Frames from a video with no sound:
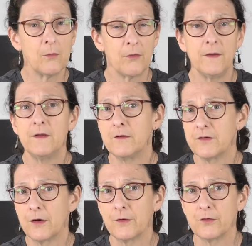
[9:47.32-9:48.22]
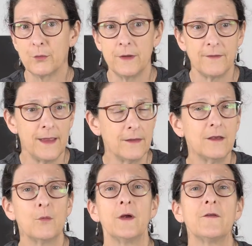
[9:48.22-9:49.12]
upgrade the internals. With
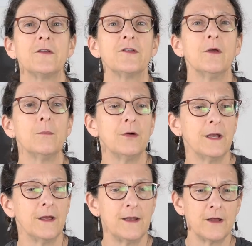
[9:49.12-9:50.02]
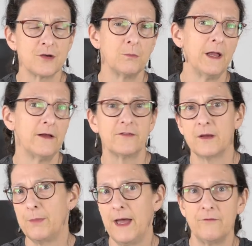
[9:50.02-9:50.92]
Alienware, they're still putting in extra
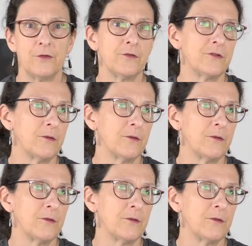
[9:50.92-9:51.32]
plastic baffles,